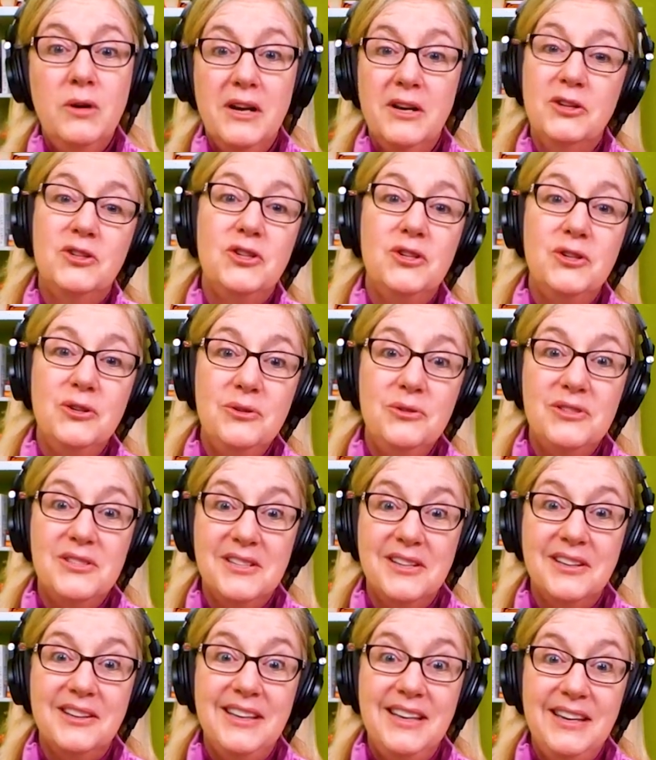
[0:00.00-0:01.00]
can choose
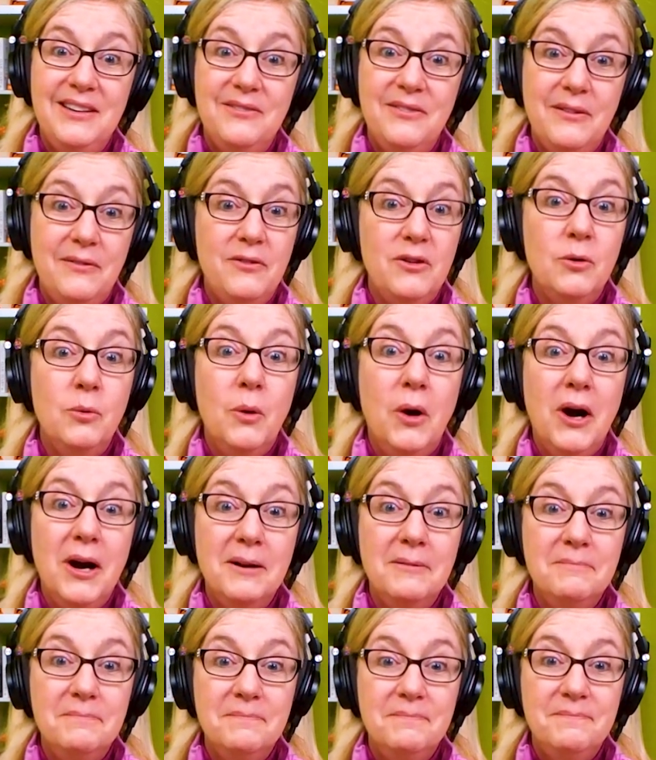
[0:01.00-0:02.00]
to leave if you
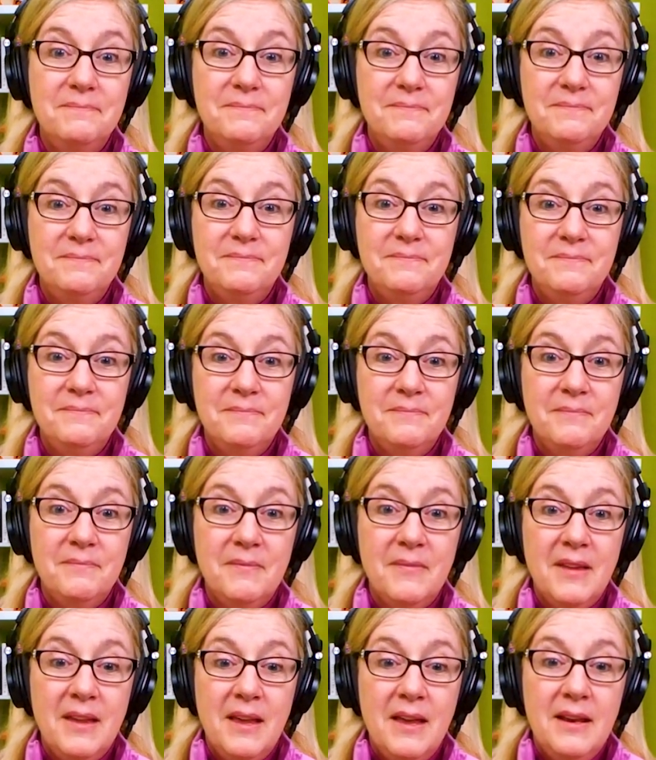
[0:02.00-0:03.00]
want.
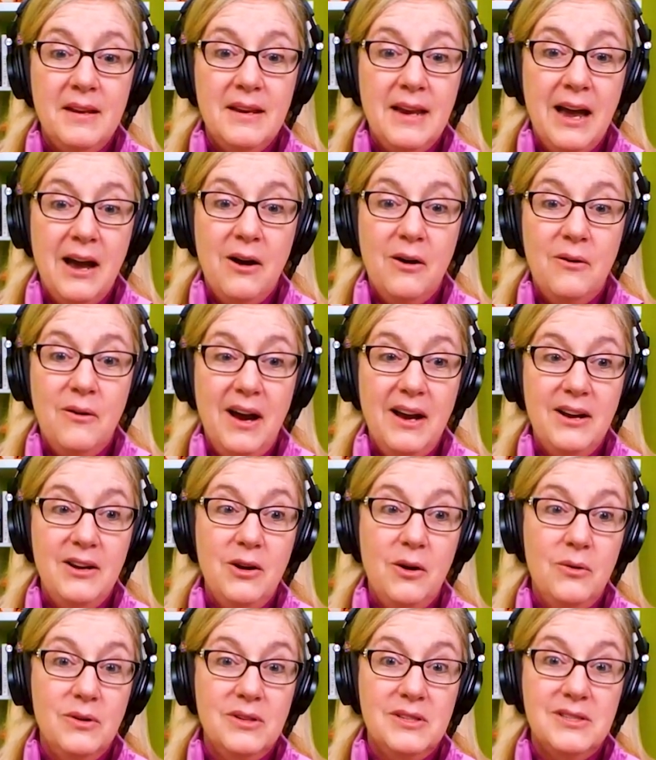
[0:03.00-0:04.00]
Now, I
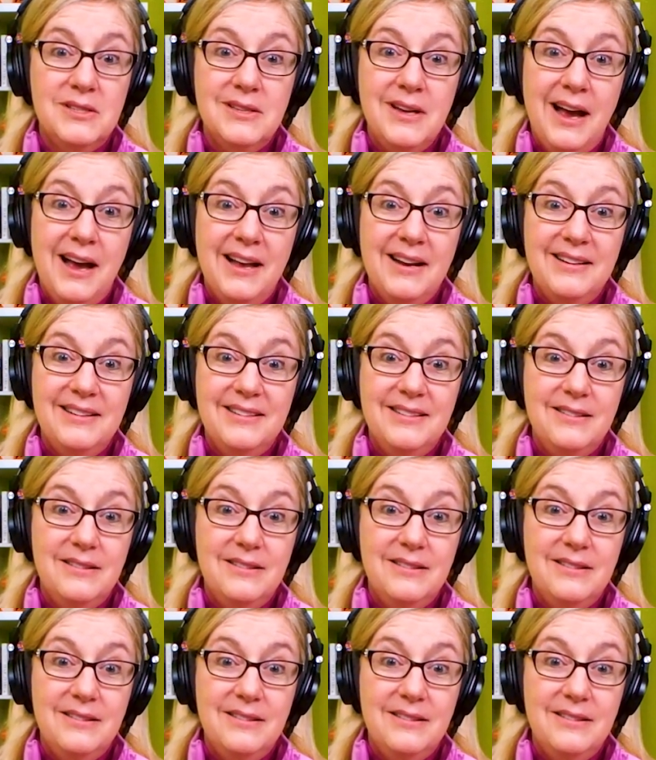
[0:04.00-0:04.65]
know it's not,